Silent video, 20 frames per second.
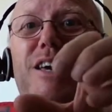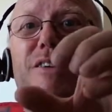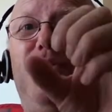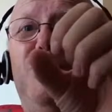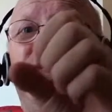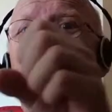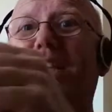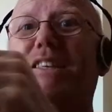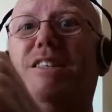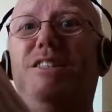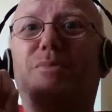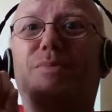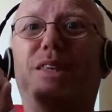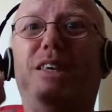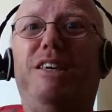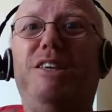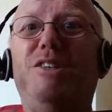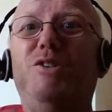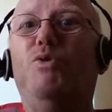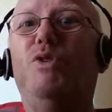If you see
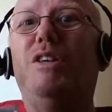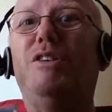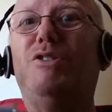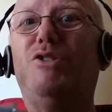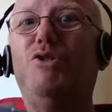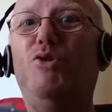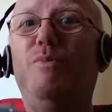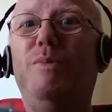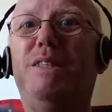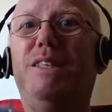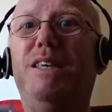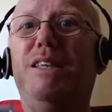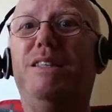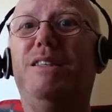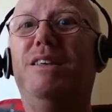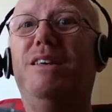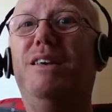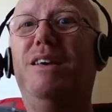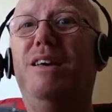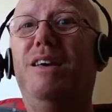something and you want to zoom it
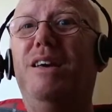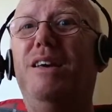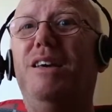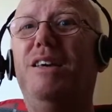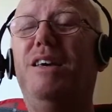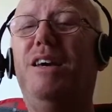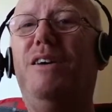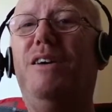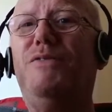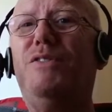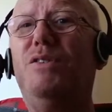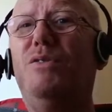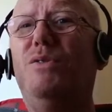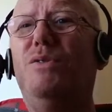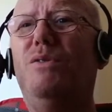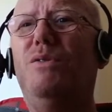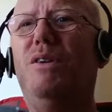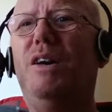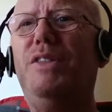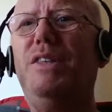in, I
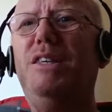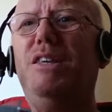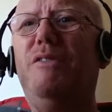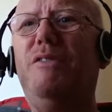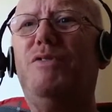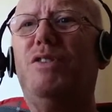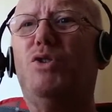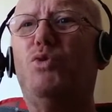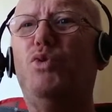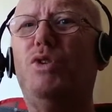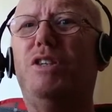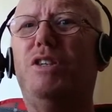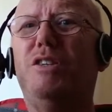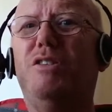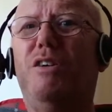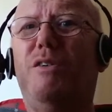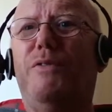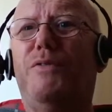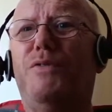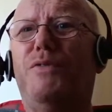think you have to switch
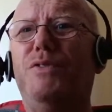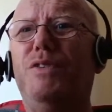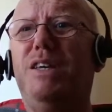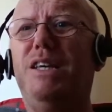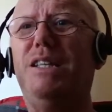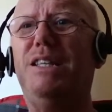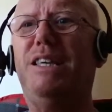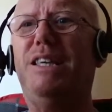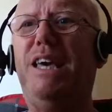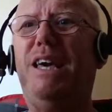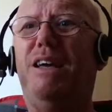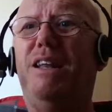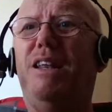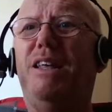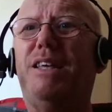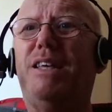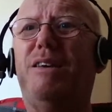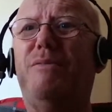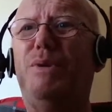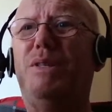it off. You can
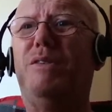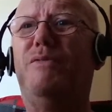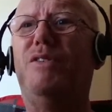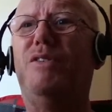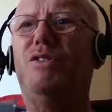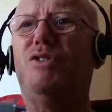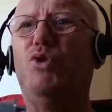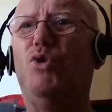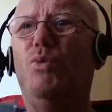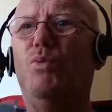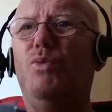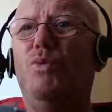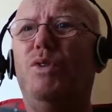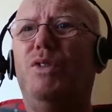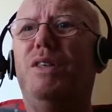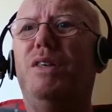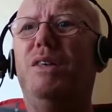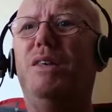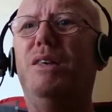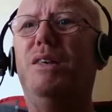get like a bit of a zoom
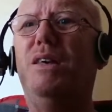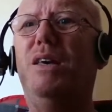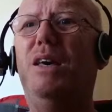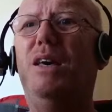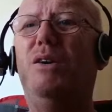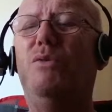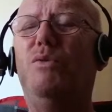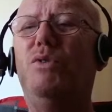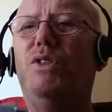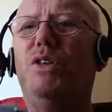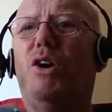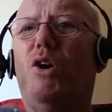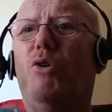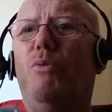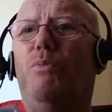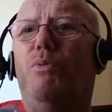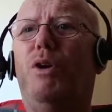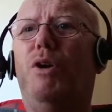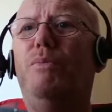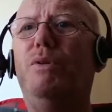with the
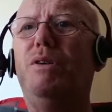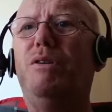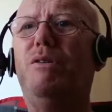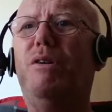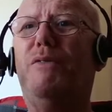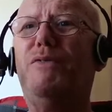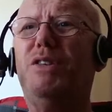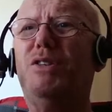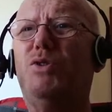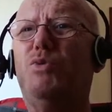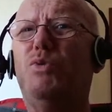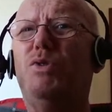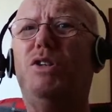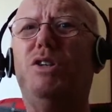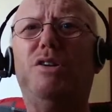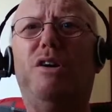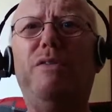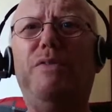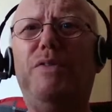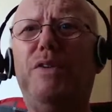GoPro, but you have to
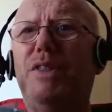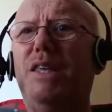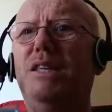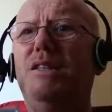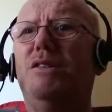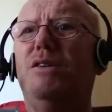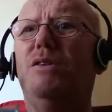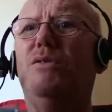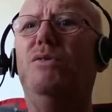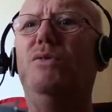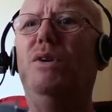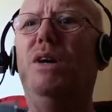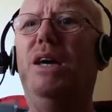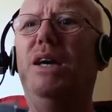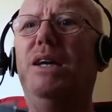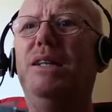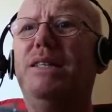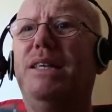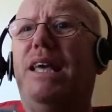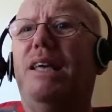switch it off, I think, to
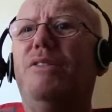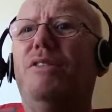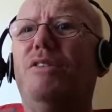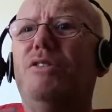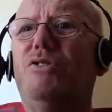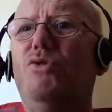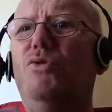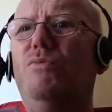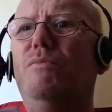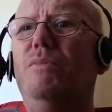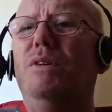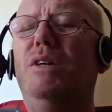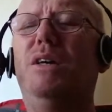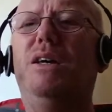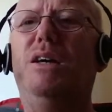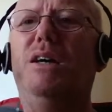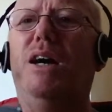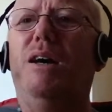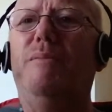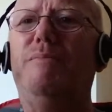get the zoom.
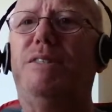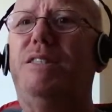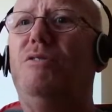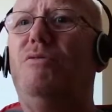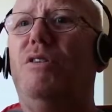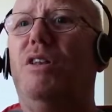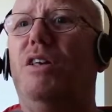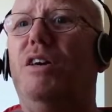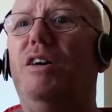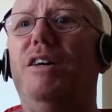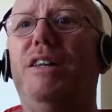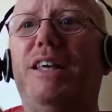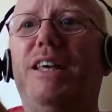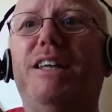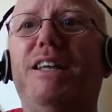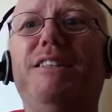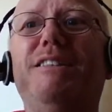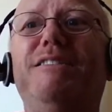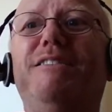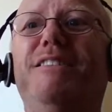I'm still
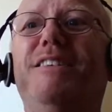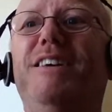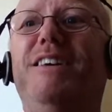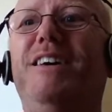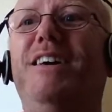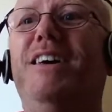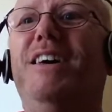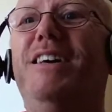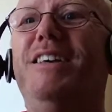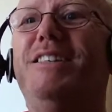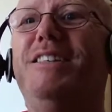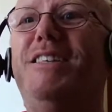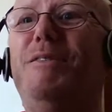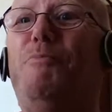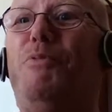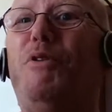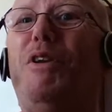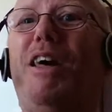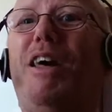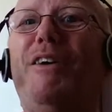learning, and
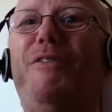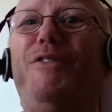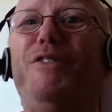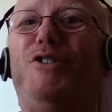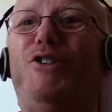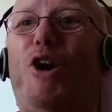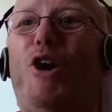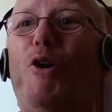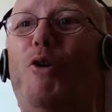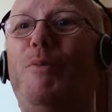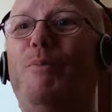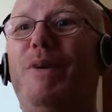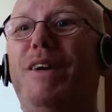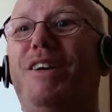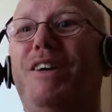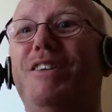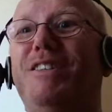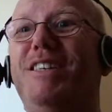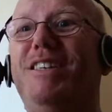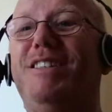Simple Life is showing
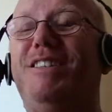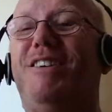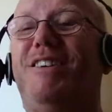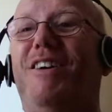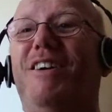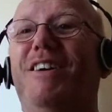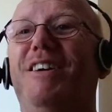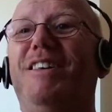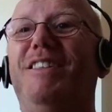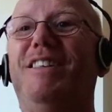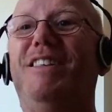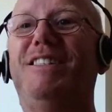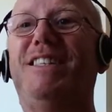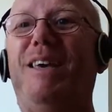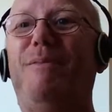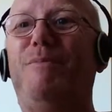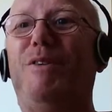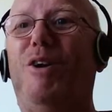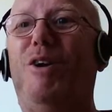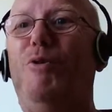me because he's got the
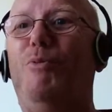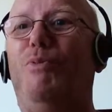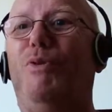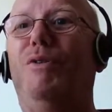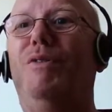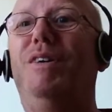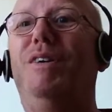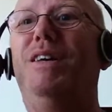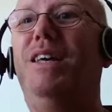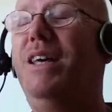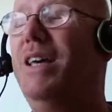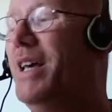same GoPro.